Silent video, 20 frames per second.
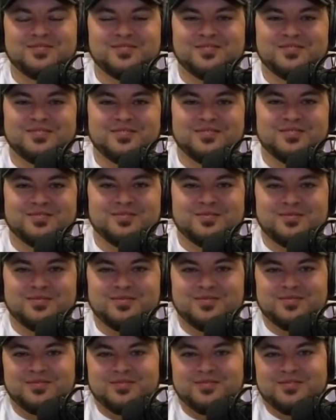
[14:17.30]

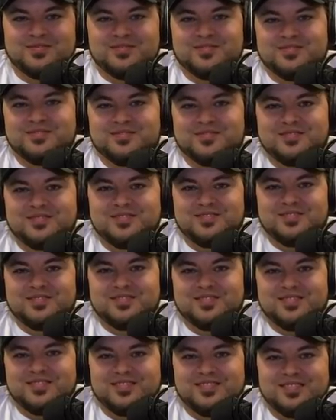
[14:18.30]

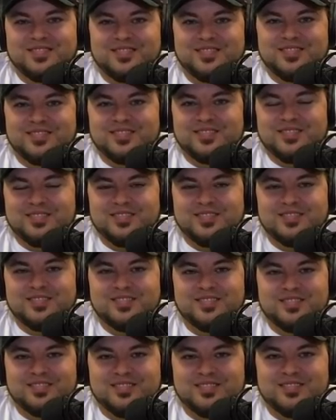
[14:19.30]

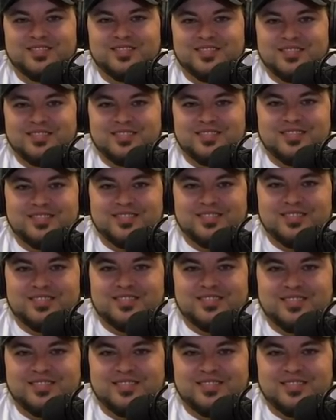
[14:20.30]
(not speaking)